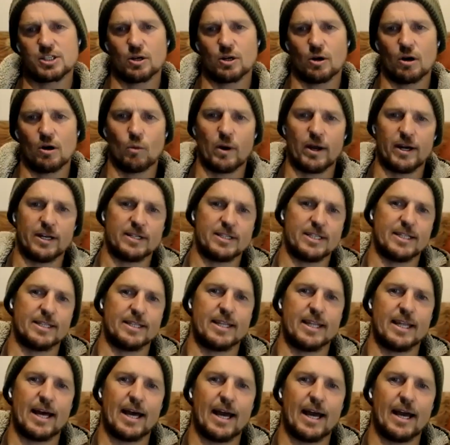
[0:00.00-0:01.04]
So I went and
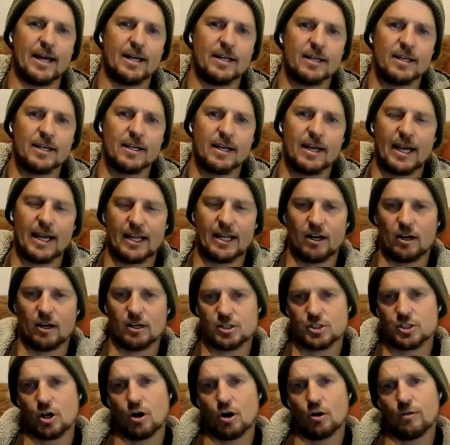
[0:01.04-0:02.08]
did that, and I
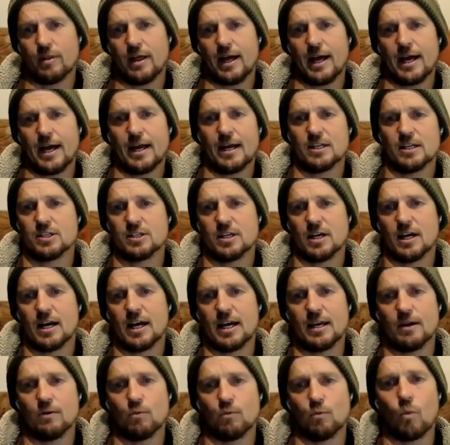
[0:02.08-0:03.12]
sold that as
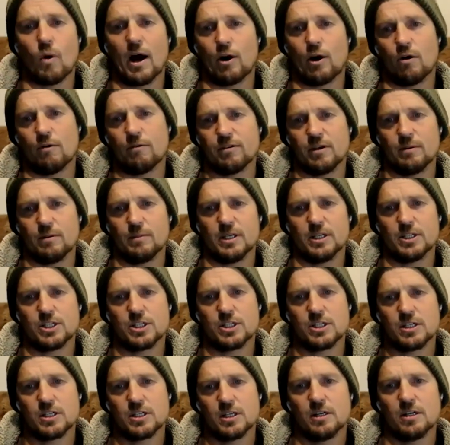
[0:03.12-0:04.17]
a one-off
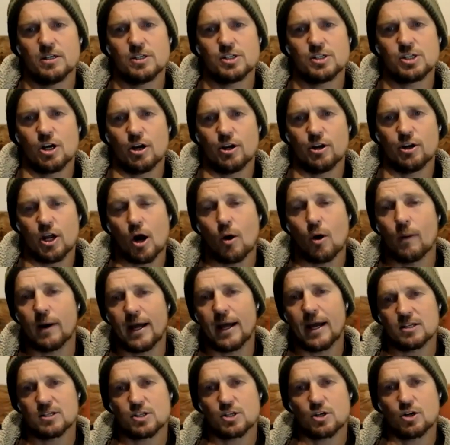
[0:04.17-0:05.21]
image. So no one
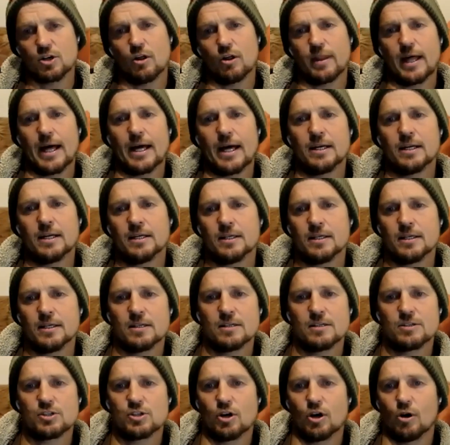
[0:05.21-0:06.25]
else got that.
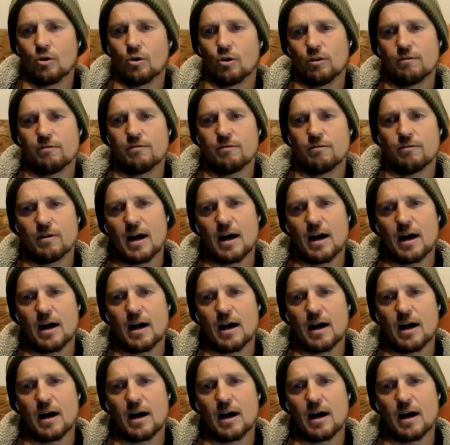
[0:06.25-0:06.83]
Sold it.